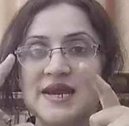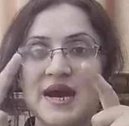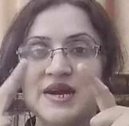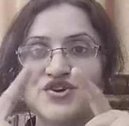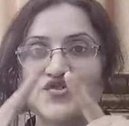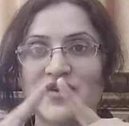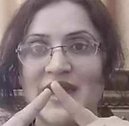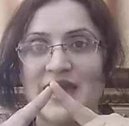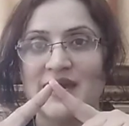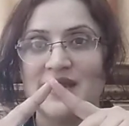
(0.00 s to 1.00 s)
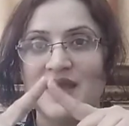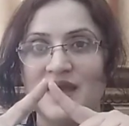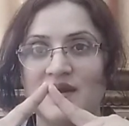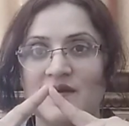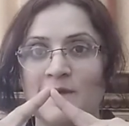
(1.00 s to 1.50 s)
a triangle
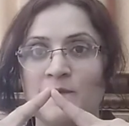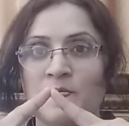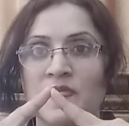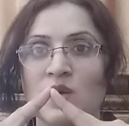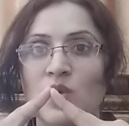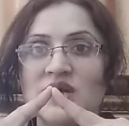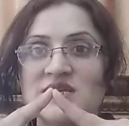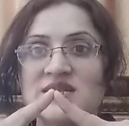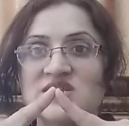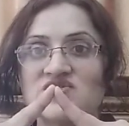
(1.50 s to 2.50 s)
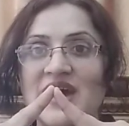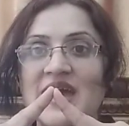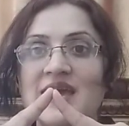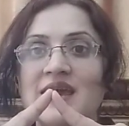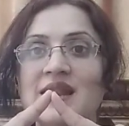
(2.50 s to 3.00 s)
here. What is this
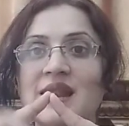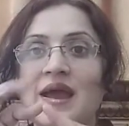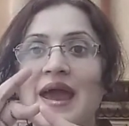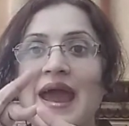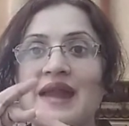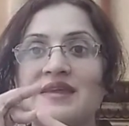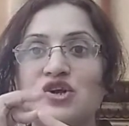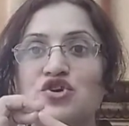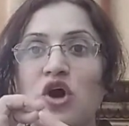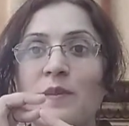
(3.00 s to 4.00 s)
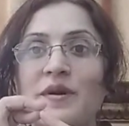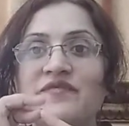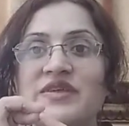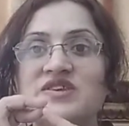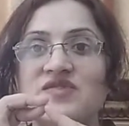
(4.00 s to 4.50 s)
triangle? At the top of
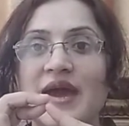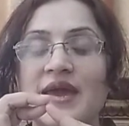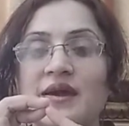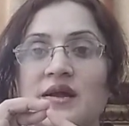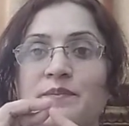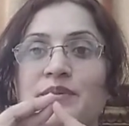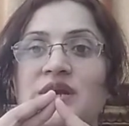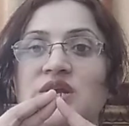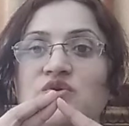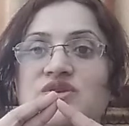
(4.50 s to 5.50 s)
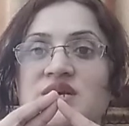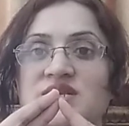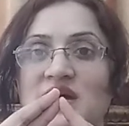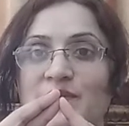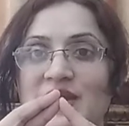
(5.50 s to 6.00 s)
this triangle, producers
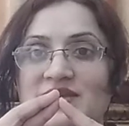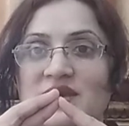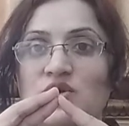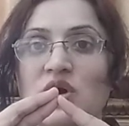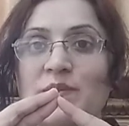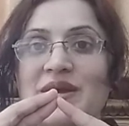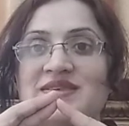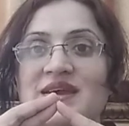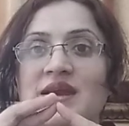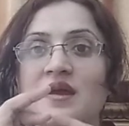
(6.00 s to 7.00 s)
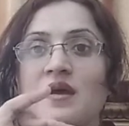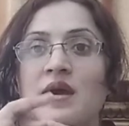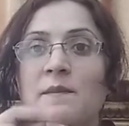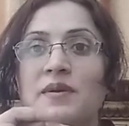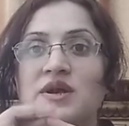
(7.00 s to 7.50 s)
are present. Who are present?
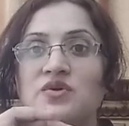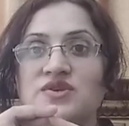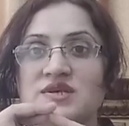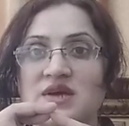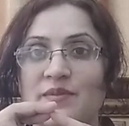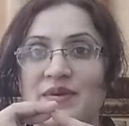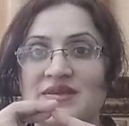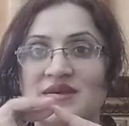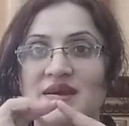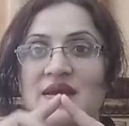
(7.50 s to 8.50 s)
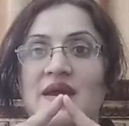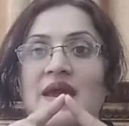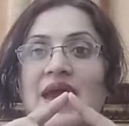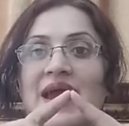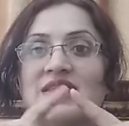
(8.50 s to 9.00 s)
Producers are present.
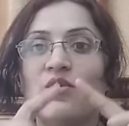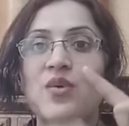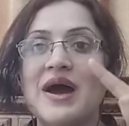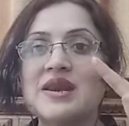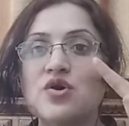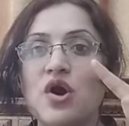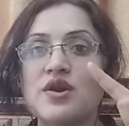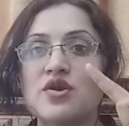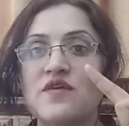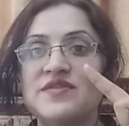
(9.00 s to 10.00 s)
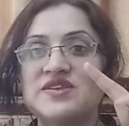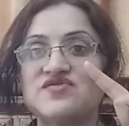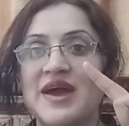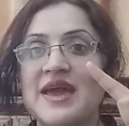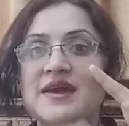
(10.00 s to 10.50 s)
At the one corner of this
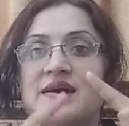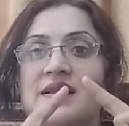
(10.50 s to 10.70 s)
triangle,